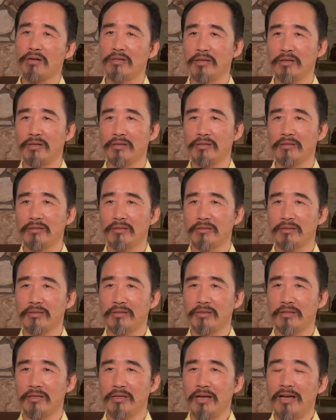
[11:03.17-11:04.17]
there.
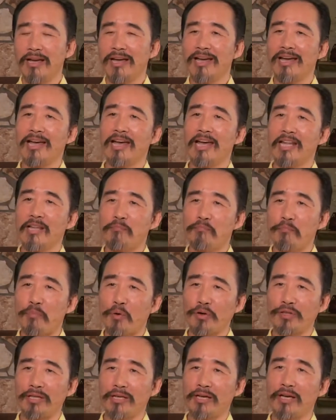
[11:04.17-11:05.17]
And
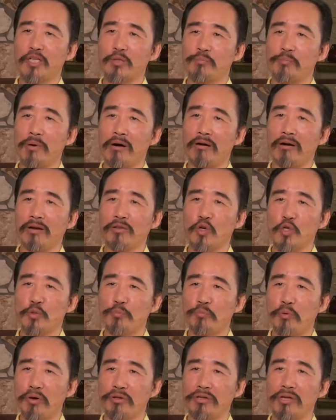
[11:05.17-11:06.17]
political power, those
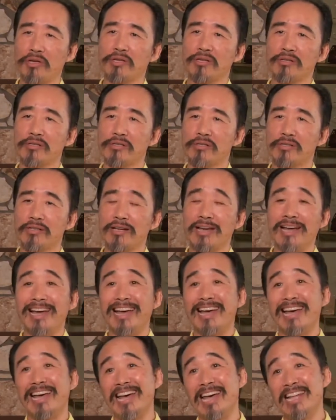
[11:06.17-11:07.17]
politicians
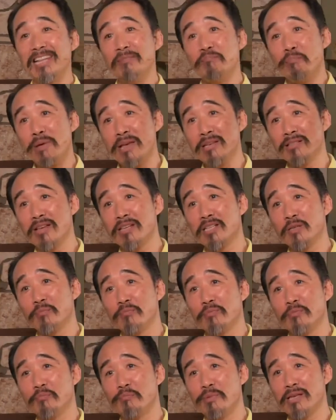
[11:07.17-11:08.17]
and
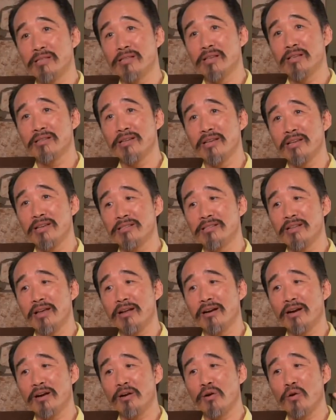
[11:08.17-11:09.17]
businesses
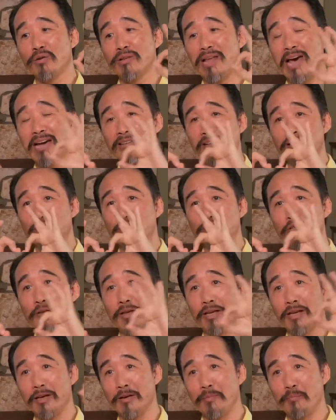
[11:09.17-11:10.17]
that are connected to
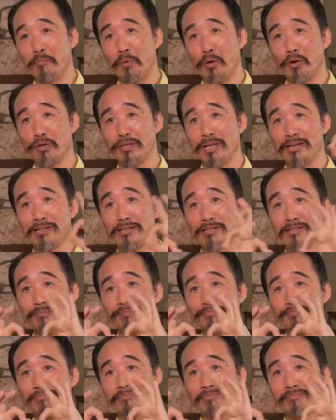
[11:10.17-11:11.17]
the politics,
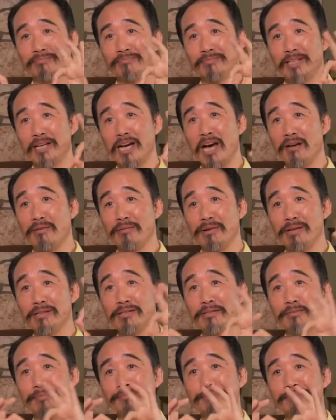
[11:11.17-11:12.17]
government,